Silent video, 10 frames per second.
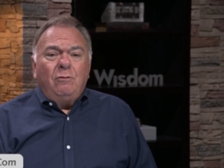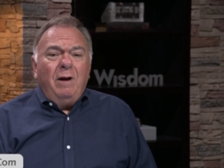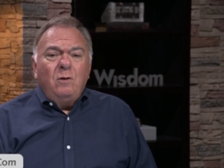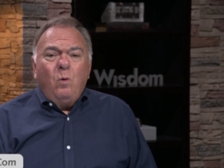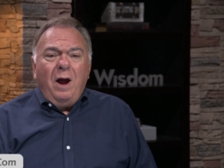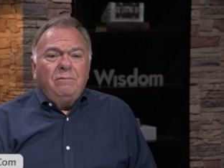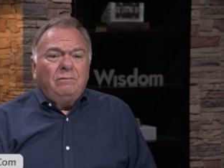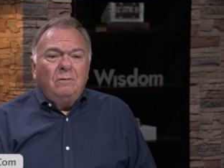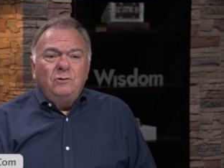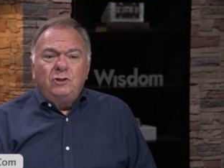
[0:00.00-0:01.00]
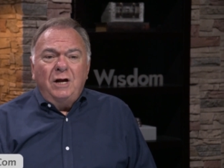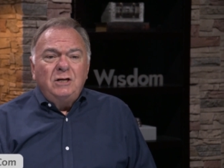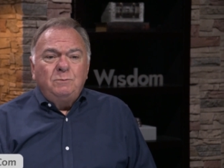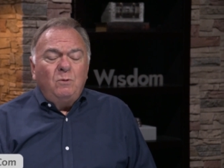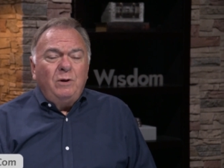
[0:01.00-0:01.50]
great white throne
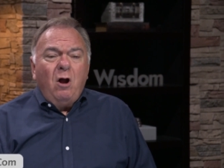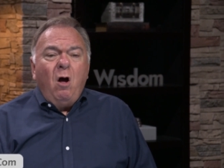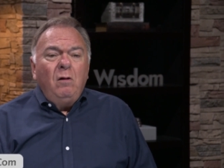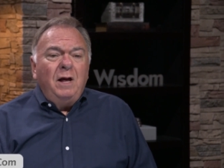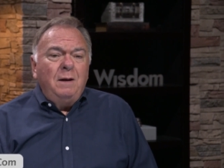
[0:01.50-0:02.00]
judgment when all